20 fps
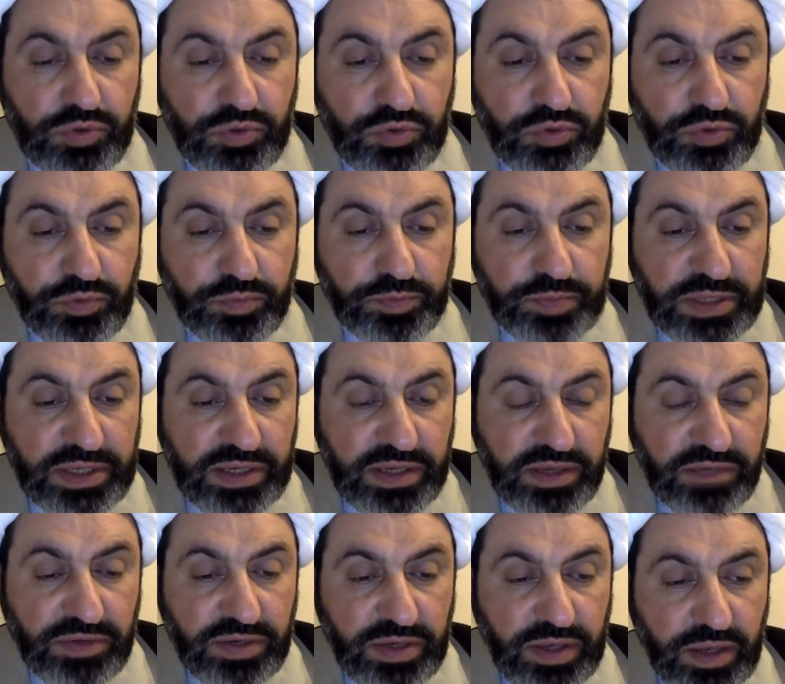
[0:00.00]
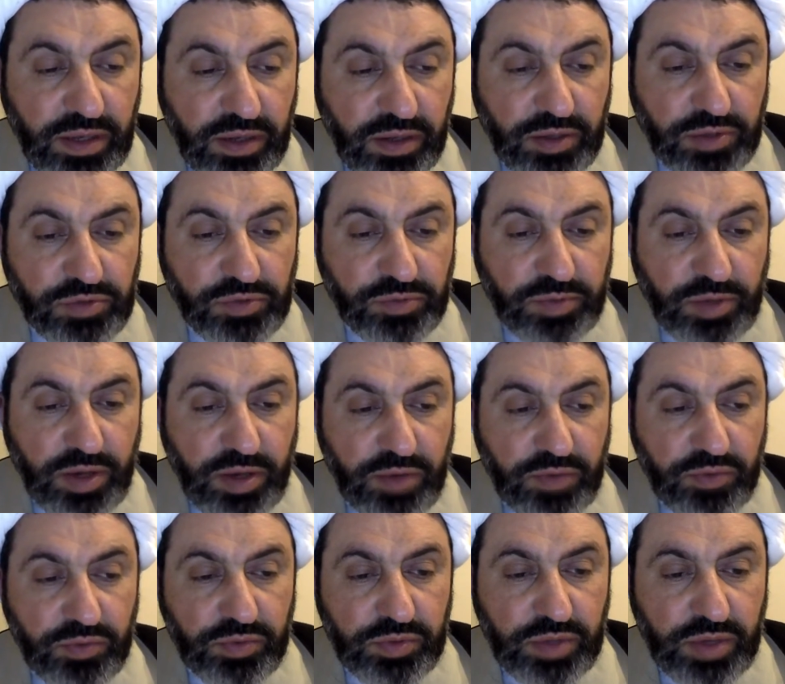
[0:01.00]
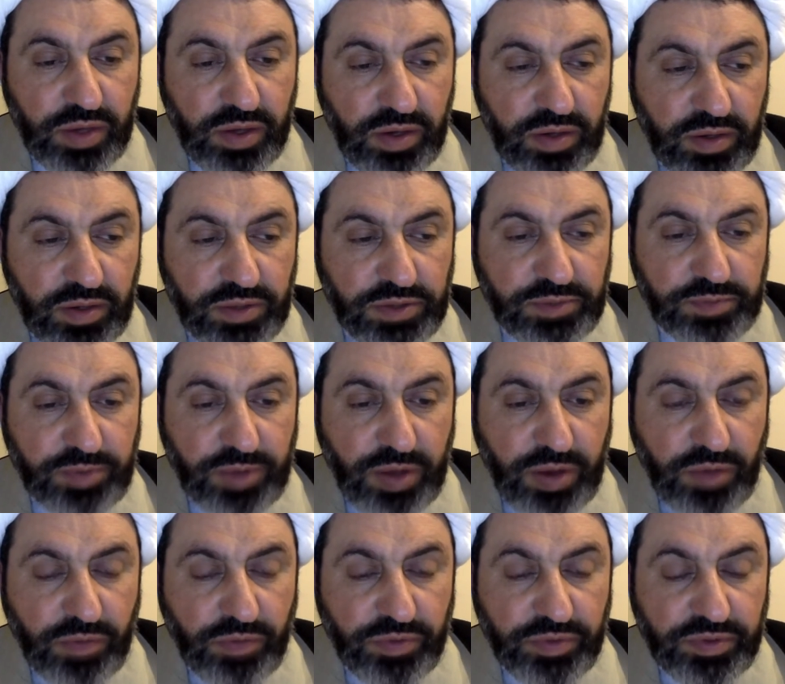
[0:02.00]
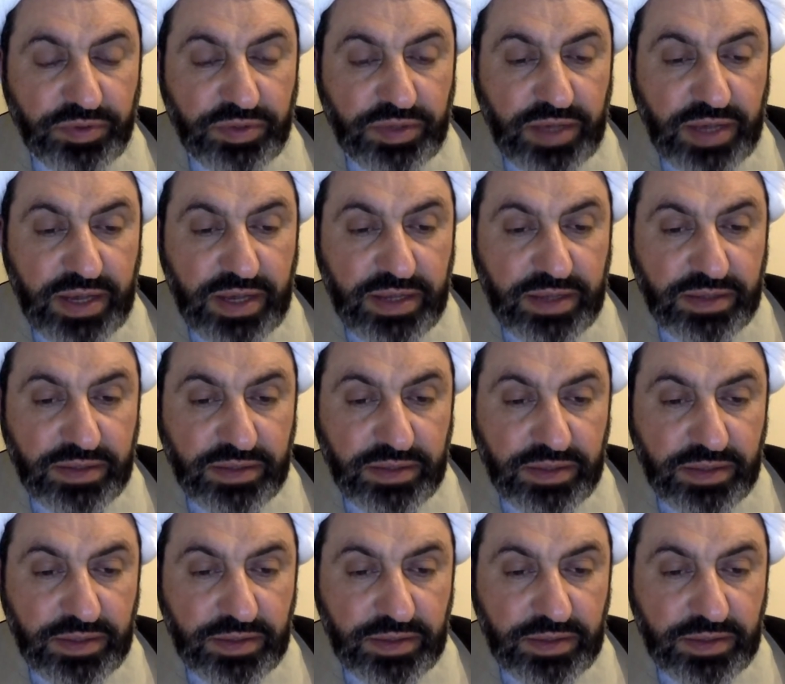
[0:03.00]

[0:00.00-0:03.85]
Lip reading: you believe in Allah subhanahu wa ta'ala's power and